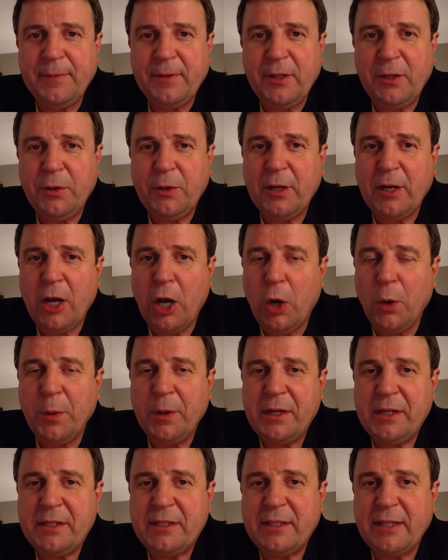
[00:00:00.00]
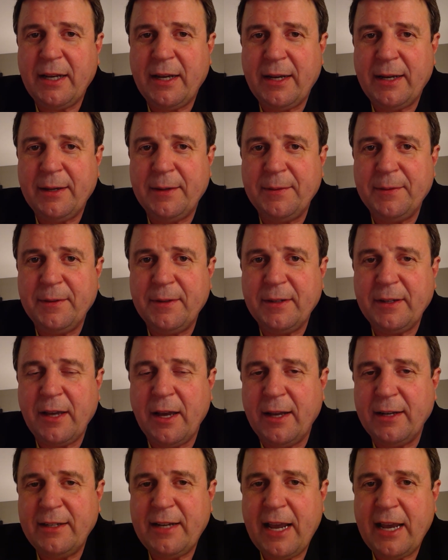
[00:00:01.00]
you can always
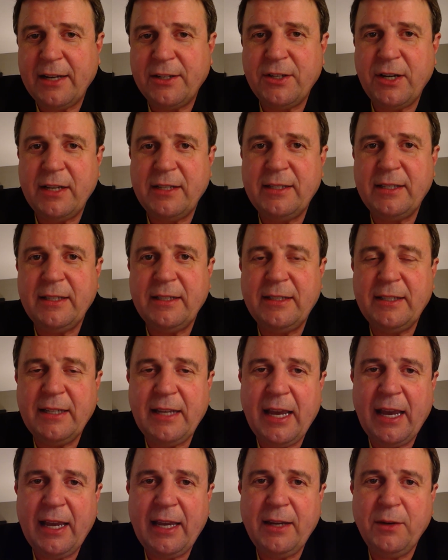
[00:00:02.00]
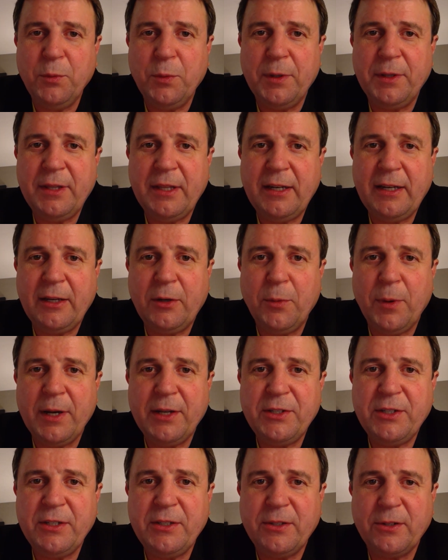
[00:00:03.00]
contact JCTA with any
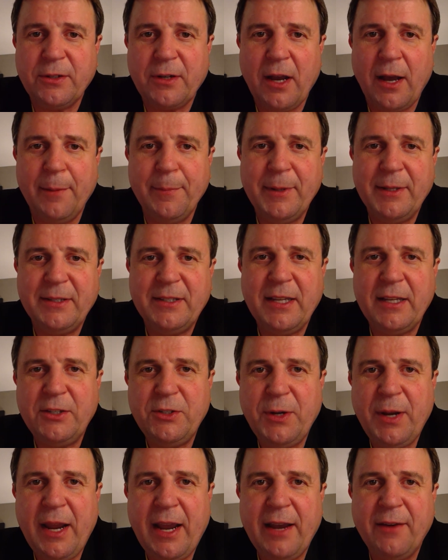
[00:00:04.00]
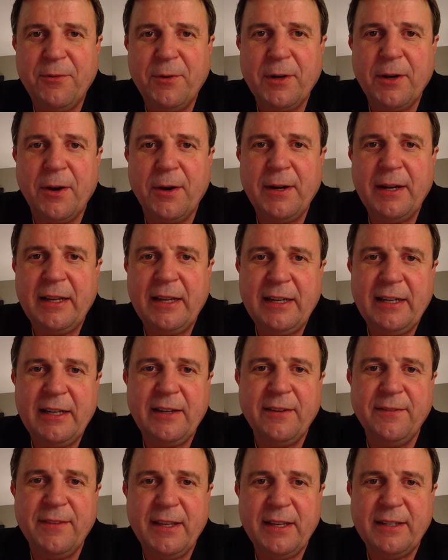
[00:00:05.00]
questions or comments that you have regarding any
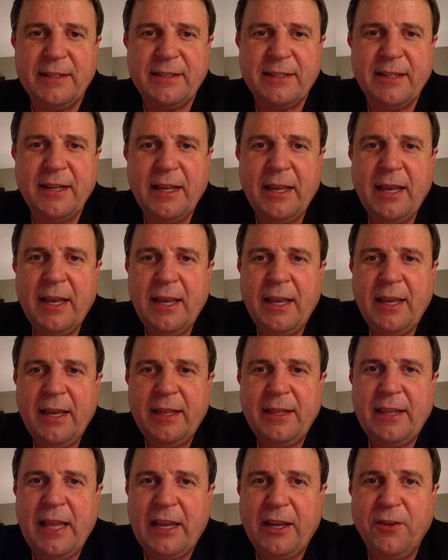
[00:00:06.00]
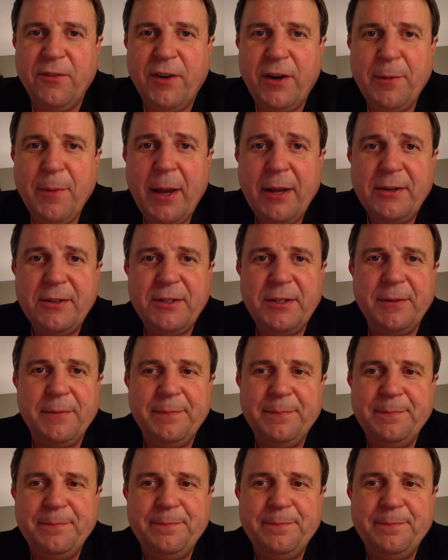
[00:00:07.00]
of this. Thank you very much.